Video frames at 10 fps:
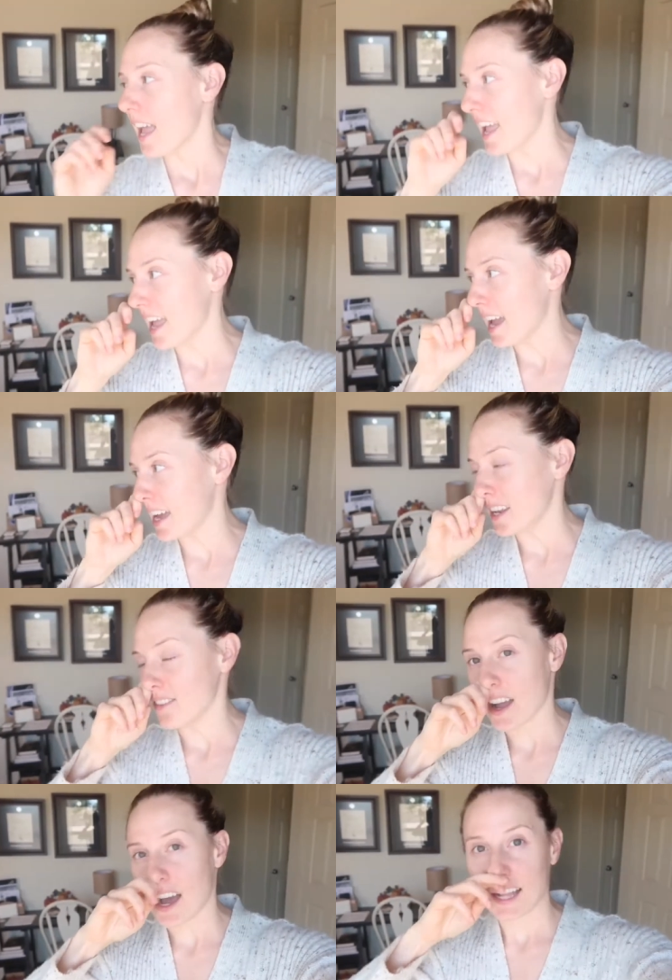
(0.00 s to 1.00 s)
And
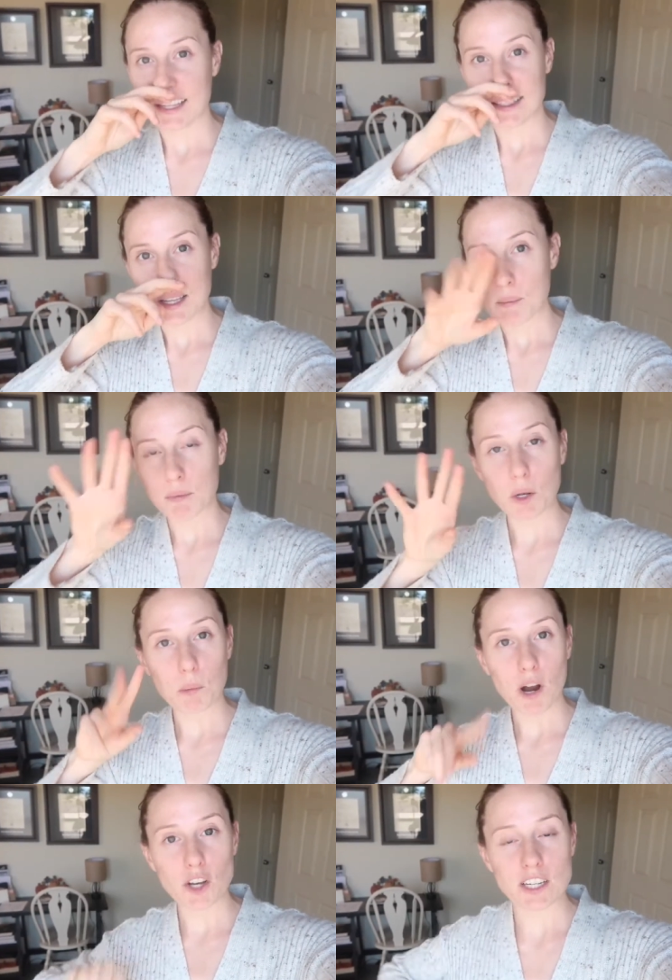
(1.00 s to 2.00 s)
I've got some little
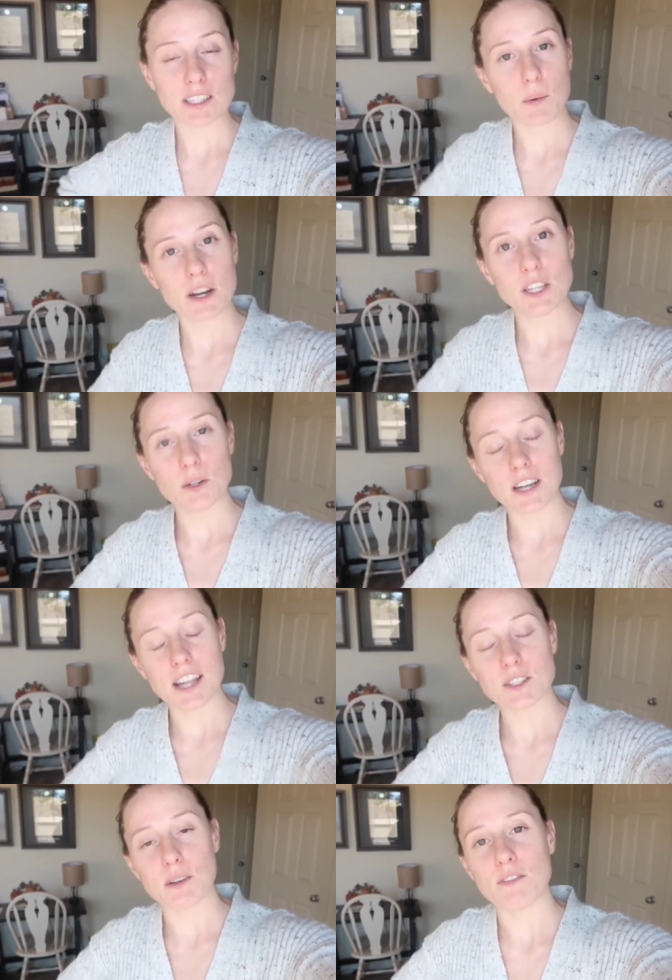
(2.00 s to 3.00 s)
projects I want to do
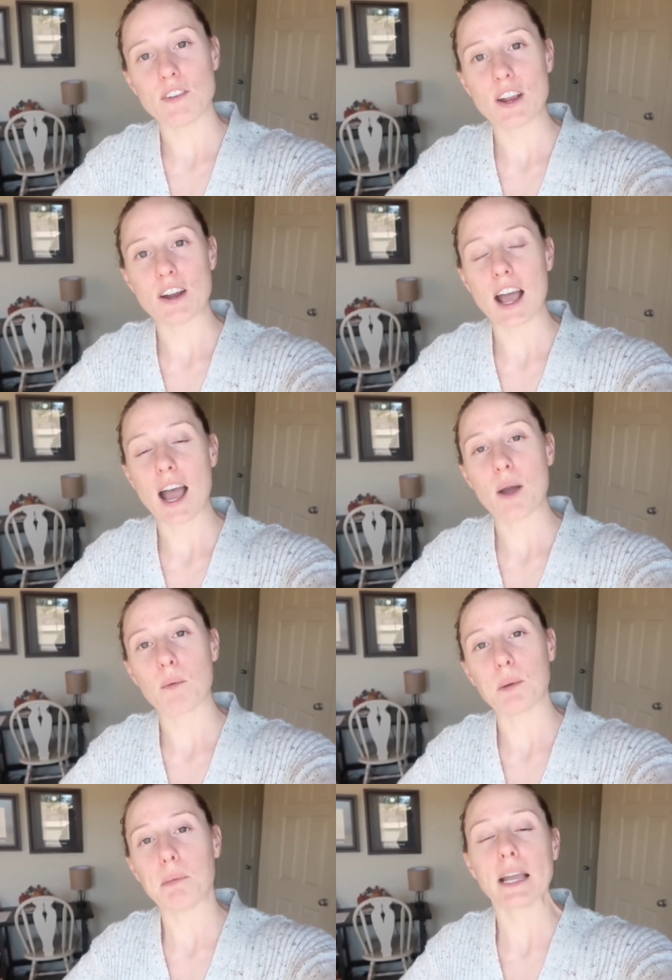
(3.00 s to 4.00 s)
today, so I figured I
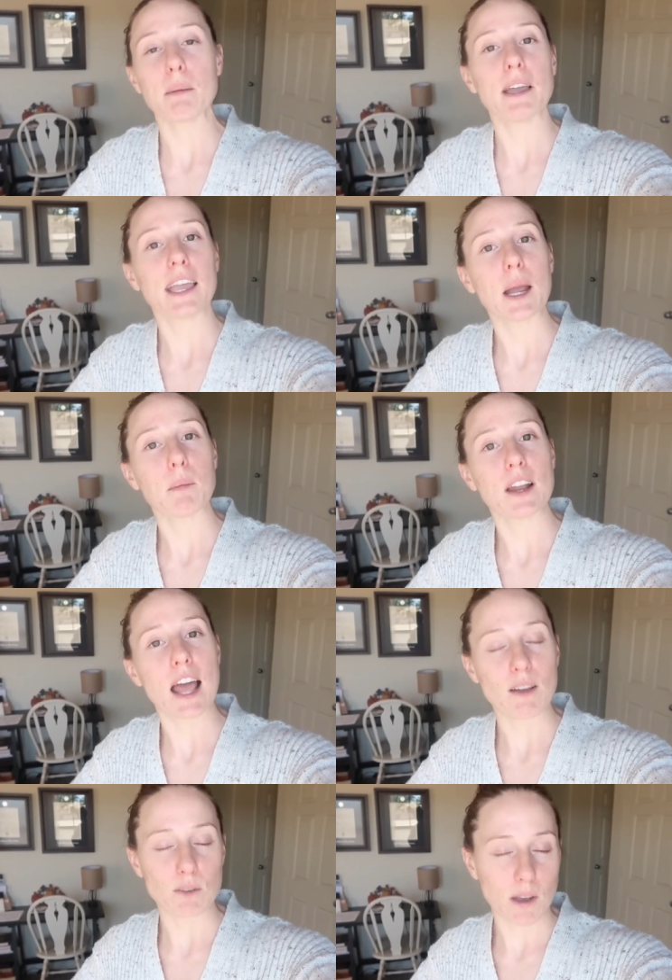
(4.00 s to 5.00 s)
would pick up my camera and
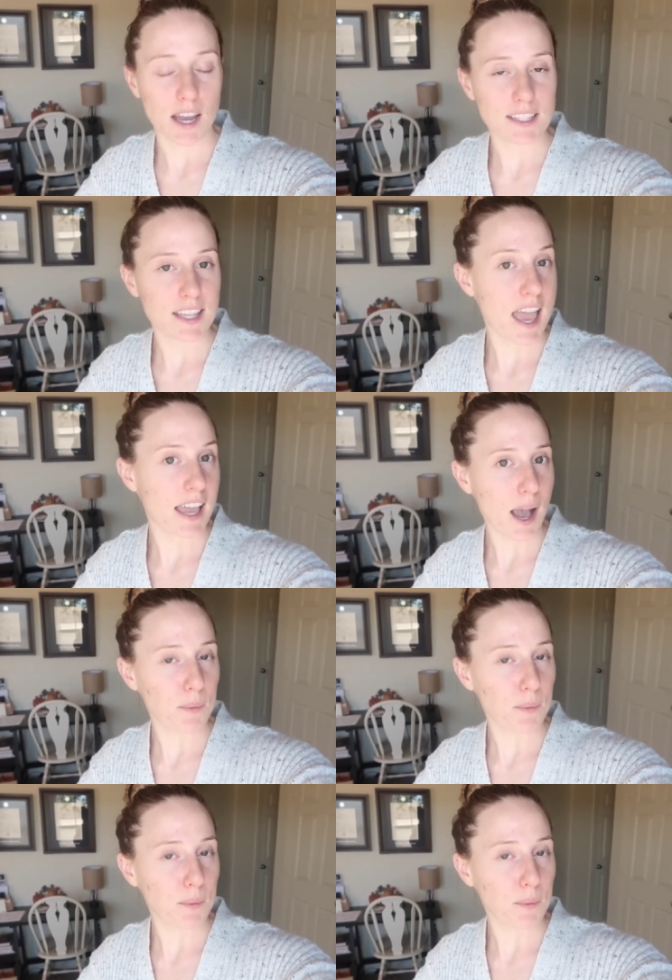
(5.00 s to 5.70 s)
have you guys hang